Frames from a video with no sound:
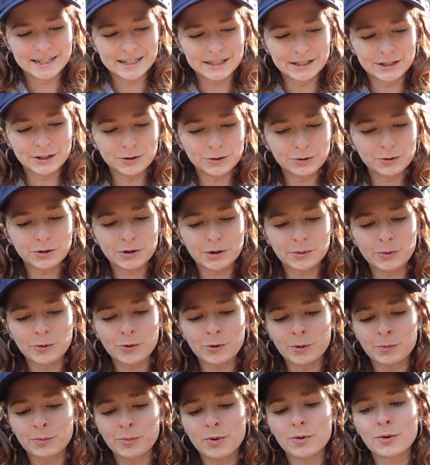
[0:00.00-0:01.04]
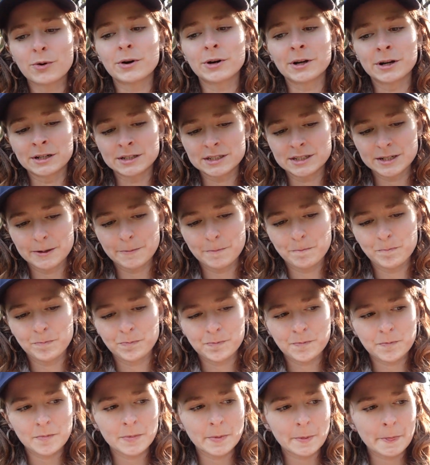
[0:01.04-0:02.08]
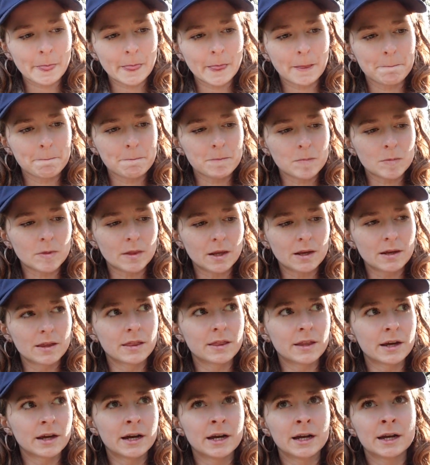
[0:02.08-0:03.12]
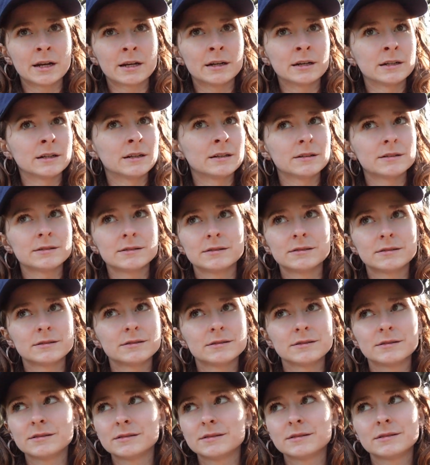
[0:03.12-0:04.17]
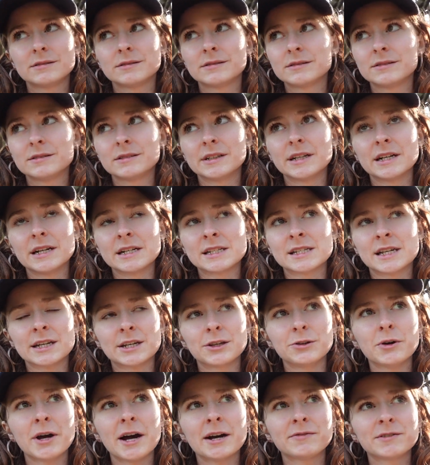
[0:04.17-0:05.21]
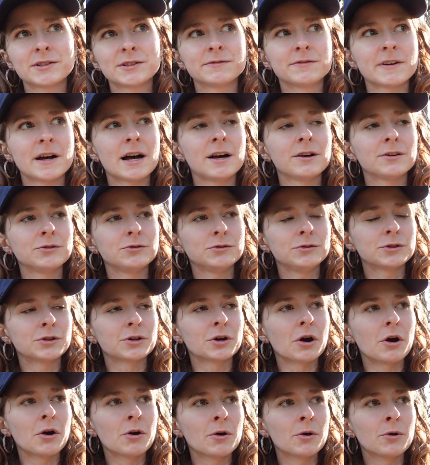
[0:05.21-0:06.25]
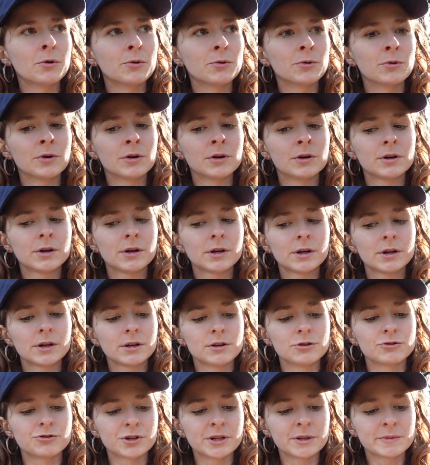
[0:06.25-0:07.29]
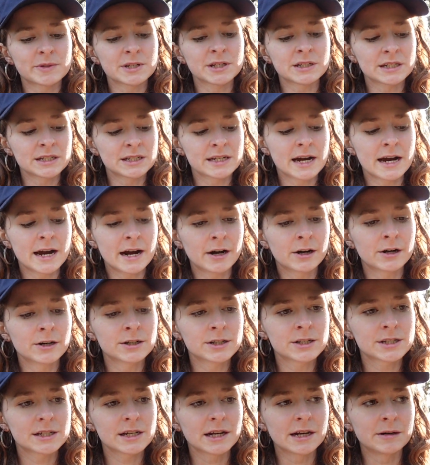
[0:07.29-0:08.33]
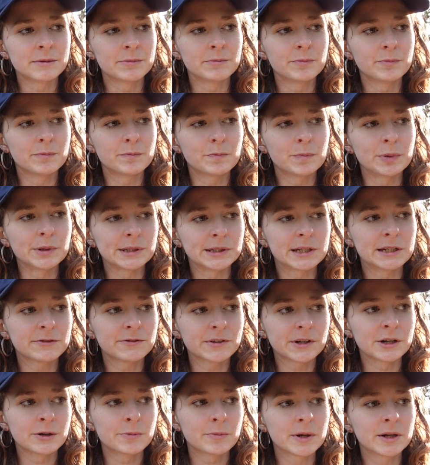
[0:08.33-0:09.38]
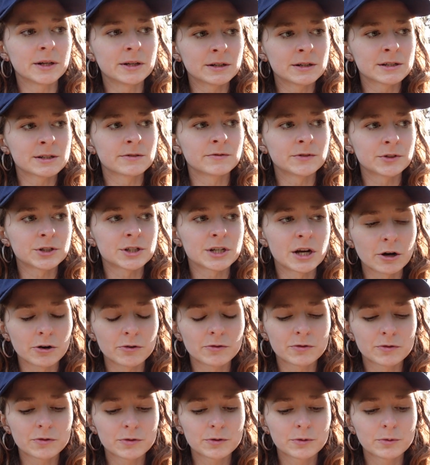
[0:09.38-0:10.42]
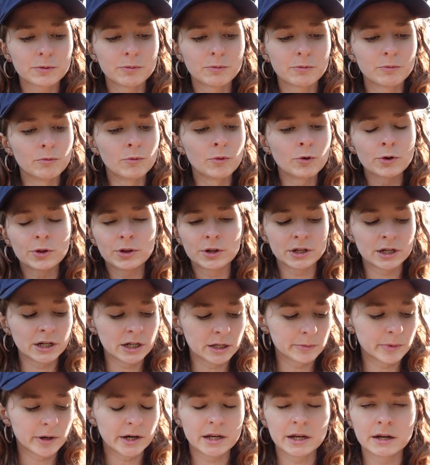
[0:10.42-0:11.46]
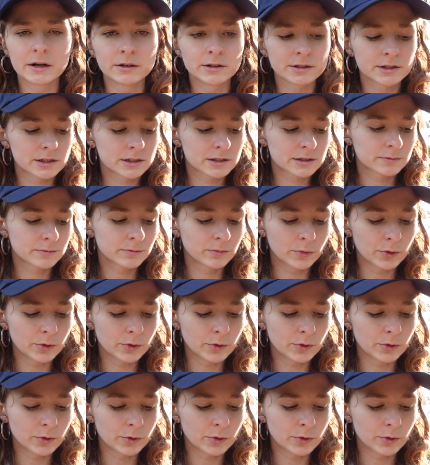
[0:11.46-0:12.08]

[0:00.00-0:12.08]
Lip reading: You are more important than, it's like you have to value your own dreams and desires and belief and opinions of yourself more than anybody else.